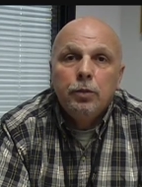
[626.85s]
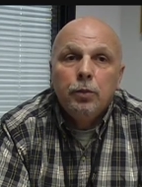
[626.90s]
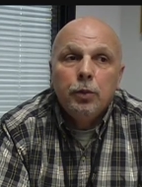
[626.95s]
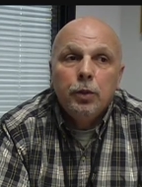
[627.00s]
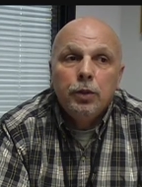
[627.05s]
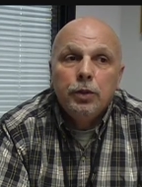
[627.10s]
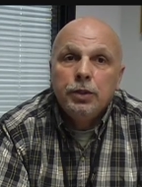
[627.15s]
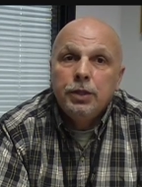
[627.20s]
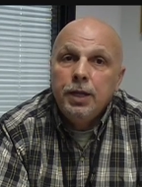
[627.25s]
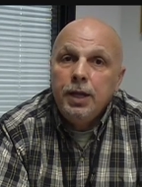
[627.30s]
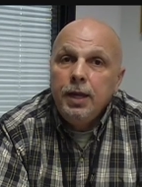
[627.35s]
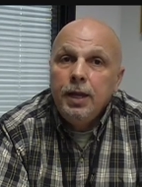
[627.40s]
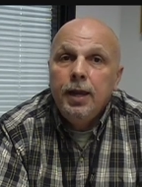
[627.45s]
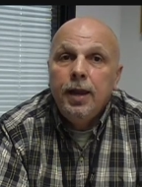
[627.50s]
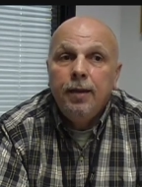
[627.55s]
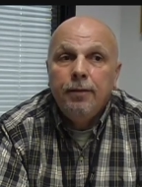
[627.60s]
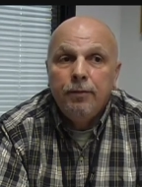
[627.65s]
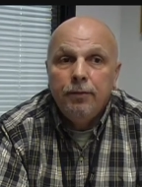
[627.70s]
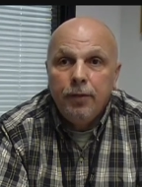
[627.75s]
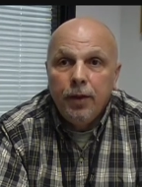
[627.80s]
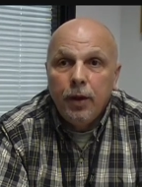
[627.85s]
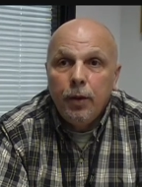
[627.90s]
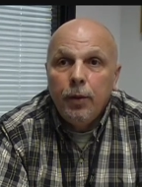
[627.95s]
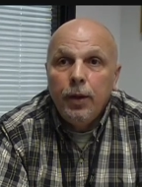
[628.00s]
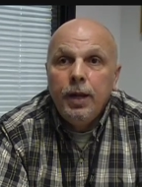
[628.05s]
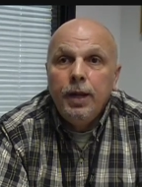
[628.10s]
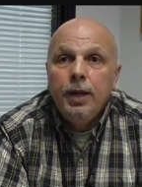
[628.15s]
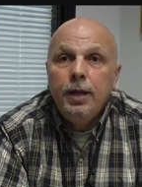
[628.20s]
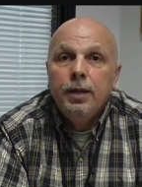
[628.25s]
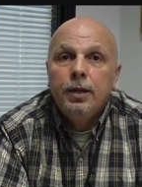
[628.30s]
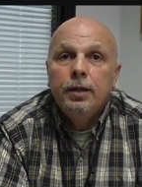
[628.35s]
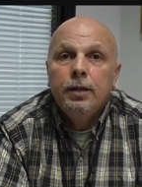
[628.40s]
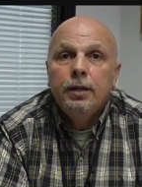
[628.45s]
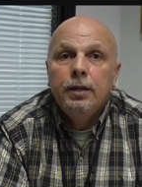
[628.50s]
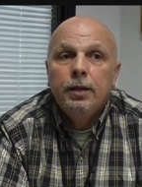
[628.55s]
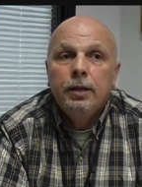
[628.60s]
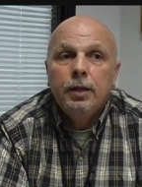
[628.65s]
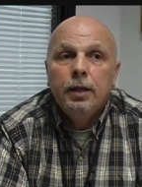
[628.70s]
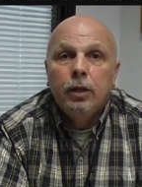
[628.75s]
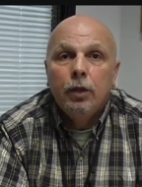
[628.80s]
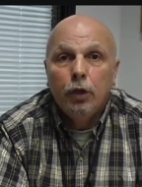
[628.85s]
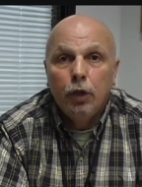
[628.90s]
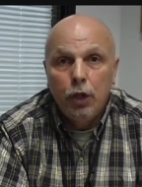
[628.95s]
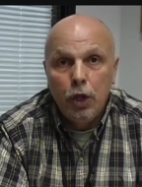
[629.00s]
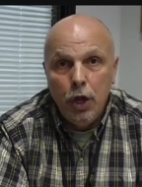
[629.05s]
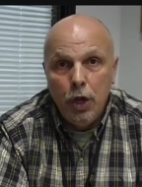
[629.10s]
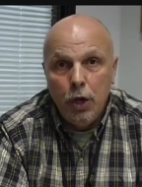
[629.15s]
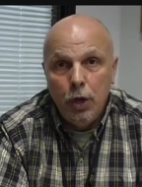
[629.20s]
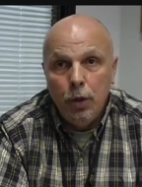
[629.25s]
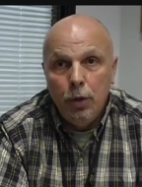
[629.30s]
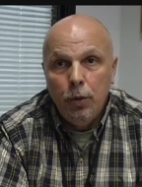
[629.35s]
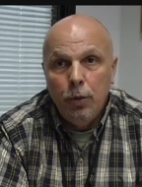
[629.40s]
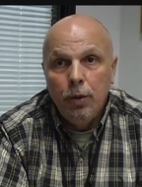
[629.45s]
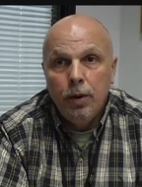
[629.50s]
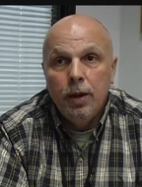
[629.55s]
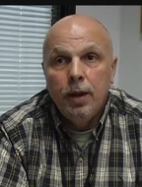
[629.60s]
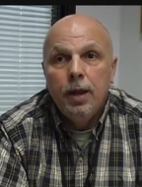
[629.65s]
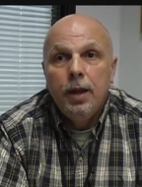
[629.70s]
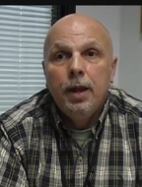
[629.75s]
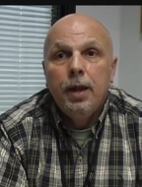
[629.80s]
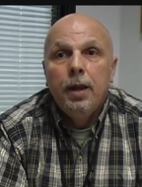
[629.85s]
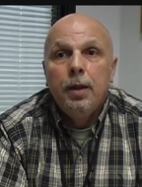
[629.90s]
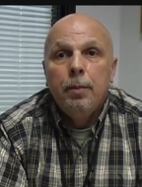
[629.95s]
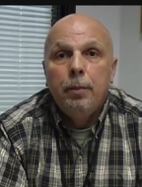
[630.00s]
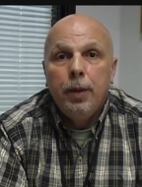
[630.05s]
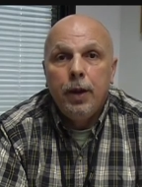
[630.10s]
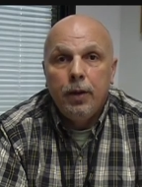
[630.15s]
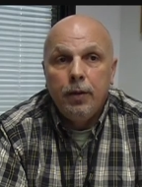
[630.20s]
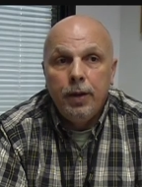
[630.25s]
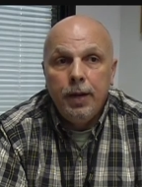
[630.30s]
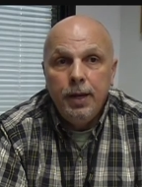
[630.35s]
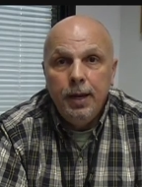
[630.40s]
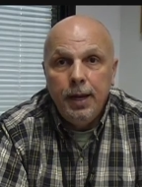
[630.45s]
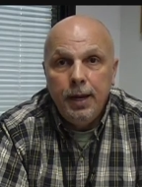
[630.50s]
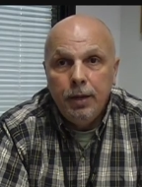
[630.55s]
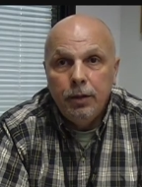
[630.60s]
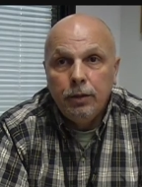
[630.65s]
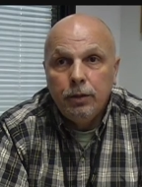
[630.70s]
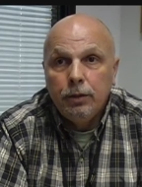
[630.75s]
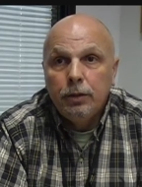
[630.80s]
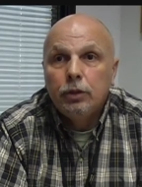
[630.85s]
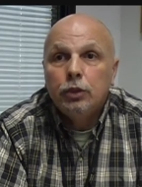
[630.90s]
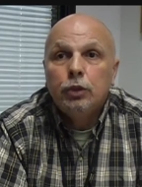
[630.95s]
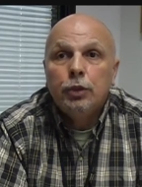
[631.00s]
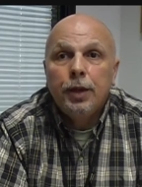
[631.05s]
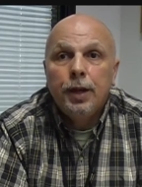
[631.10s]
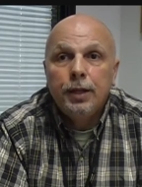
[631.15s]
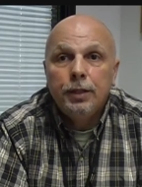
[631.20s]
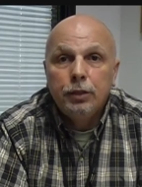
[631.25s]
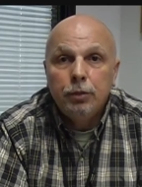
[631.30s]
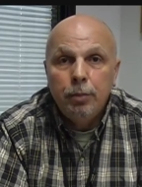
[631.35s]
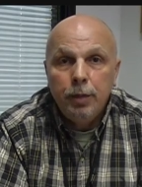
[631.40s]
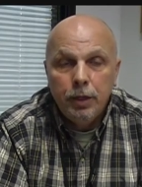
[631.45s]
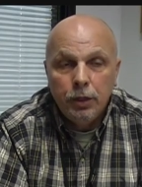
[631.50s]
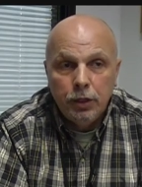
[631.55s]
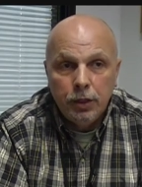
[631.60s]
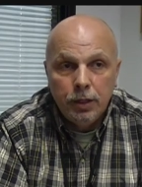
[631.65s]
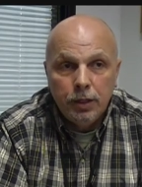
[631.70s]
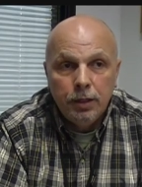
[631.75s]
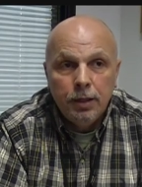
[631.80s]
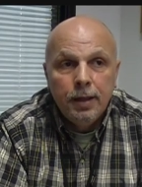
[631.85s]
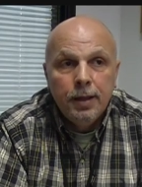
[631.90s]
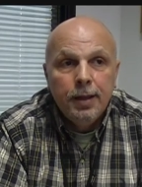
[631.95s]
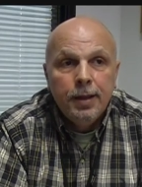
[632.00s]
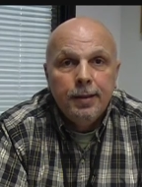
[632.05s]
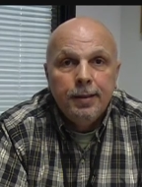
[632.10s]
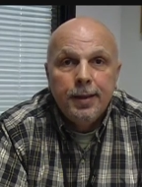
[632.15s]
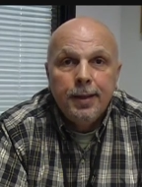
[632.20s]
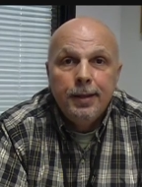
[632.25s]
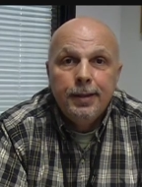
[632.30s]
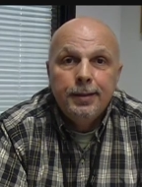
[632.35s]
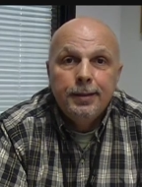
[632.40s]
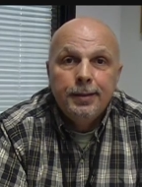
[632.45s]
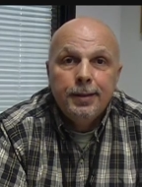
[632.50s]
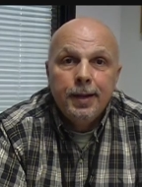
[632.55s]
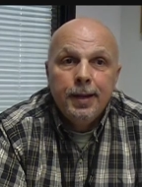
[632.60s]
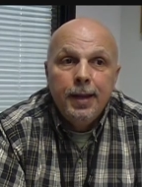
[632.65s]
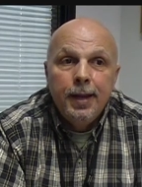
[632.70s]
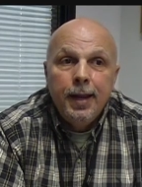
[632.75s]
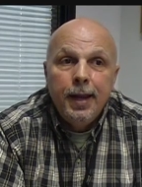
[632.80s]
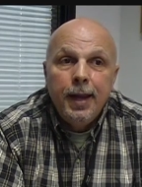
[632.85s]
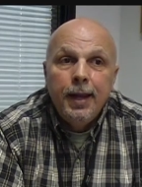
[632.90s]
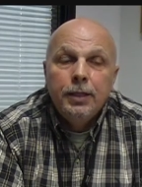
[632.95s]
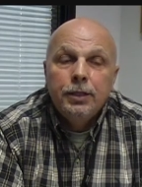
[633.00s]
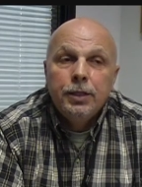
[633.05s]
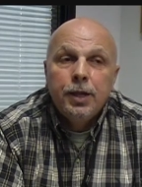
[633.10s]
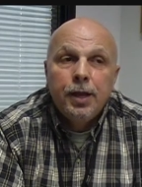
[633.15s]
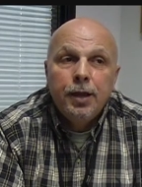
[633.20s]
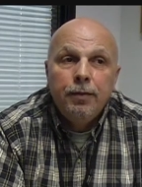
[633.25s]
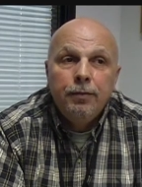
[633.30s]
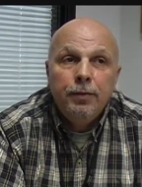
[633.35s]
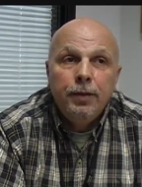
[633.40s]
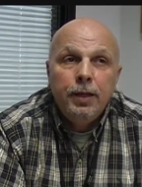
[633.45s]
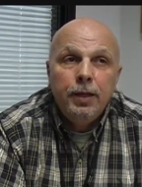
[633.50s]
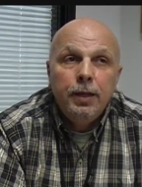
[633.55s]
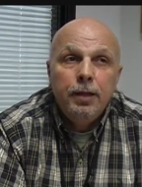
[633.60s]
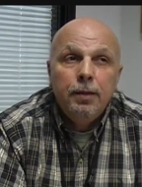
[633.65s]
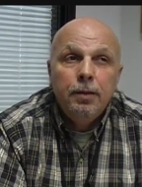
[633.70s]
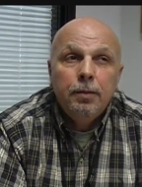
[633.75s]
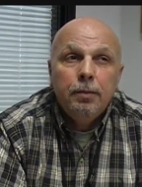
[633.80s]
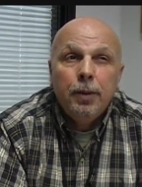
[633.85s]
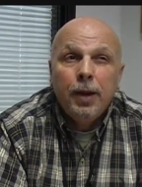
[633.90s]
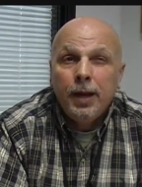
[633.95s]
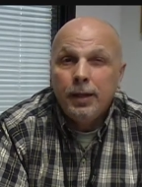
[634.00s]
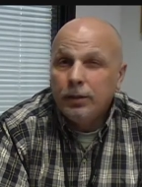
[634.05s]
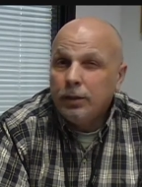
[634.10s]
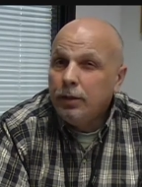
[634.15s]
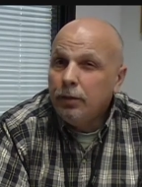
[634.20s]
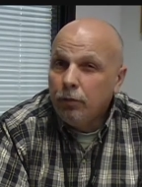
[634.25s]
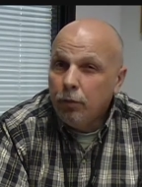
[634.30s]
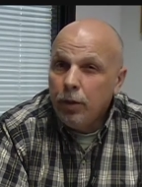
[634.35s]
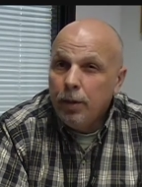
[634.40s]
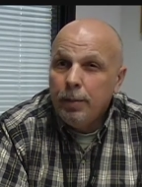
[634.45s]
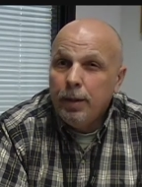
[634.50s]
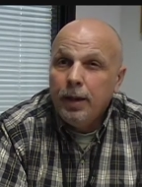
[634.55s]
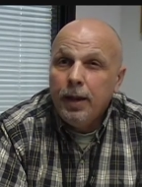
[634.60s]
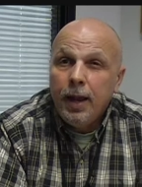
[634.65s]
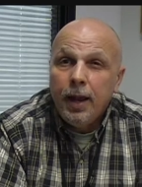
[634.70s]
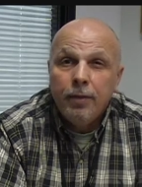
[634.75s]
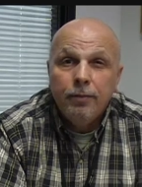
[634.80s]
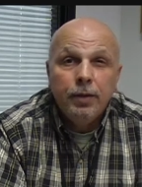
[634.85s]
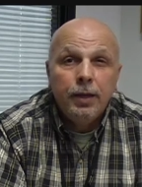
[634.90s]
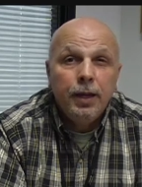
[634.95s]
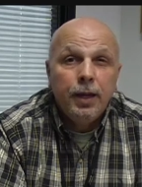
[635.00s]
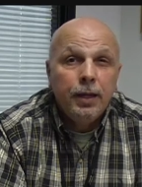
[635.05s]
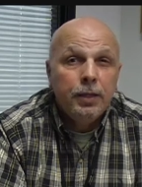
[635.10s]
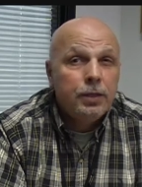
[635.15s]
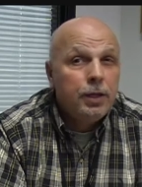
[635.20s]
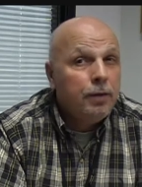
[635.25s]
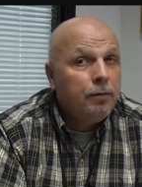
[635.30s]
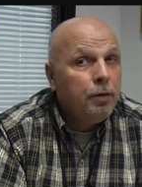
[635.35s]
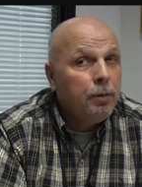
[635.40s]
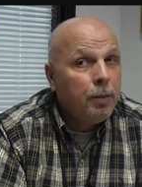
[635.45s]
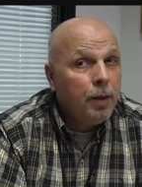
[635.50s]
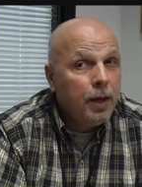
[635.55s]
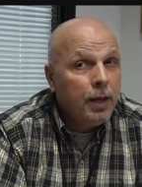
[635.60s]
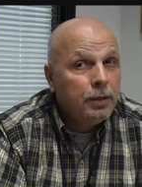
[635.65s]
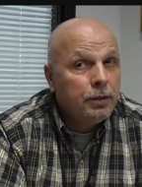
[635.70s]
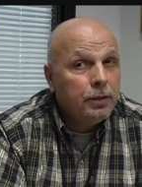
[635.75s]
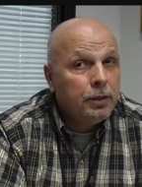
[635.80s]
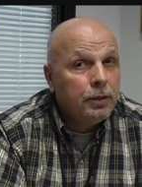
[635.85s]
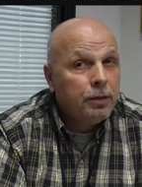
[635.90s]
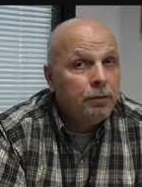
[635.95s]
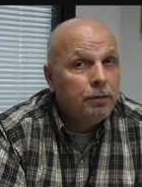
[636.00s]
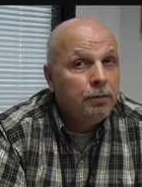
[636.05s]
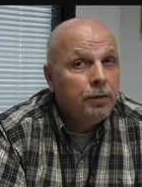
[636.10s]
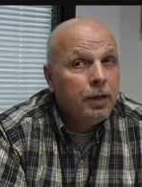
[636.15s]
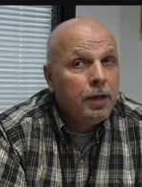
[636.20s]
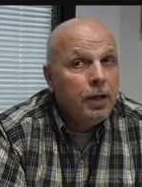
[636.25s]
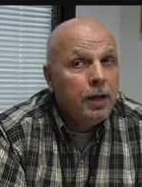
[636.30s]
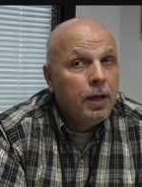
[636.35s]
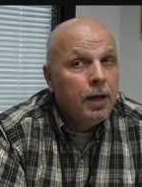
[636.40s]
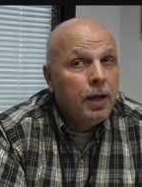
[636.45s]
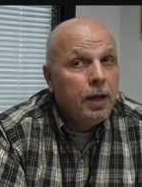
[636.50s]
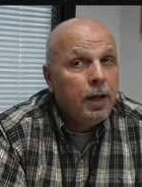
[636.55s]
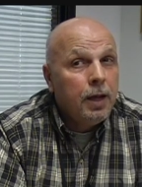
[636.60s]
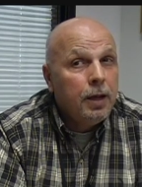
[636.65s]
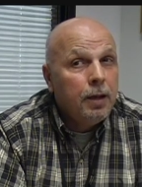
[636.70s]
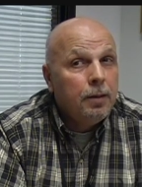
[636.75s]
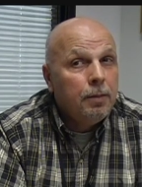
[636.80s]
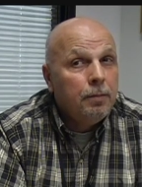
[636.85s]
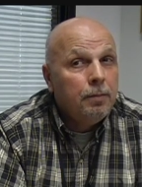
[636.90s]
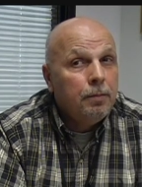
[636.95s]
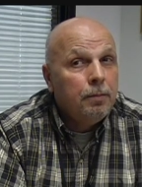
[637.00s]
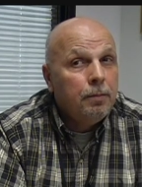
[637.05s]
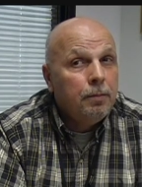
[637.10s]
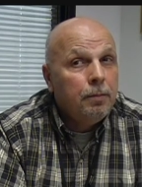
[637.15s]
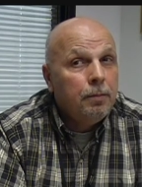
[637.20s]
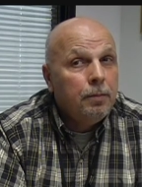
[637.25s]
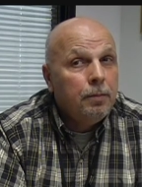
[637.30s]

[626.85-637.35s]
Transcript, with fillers: We're seeing a very low perinatal transmission that is HIV positive women having HIV positive um,